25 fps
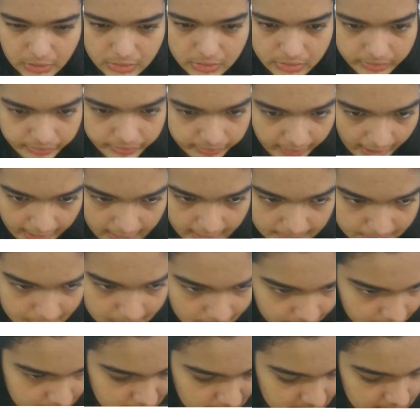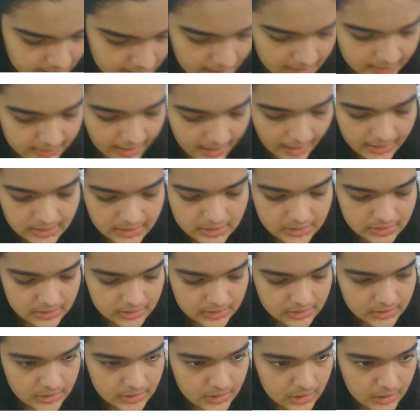to find previously, and
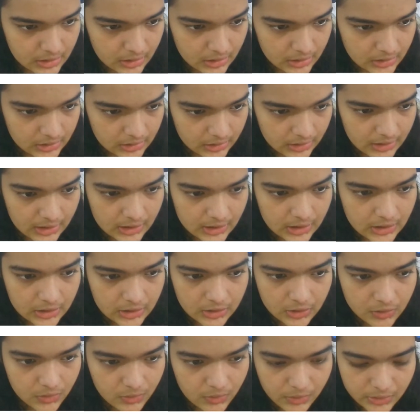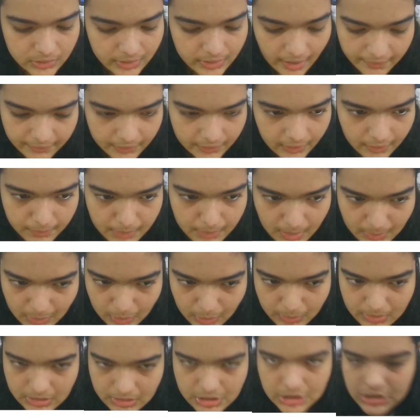that's, you're going to have to give me a
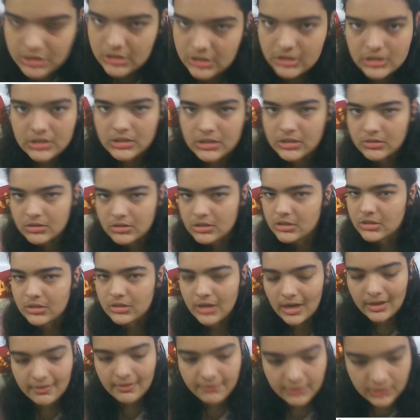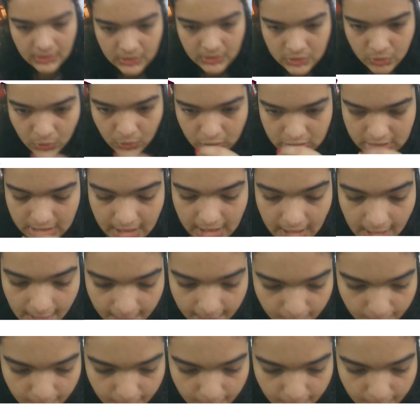moment just to get everything sorted. You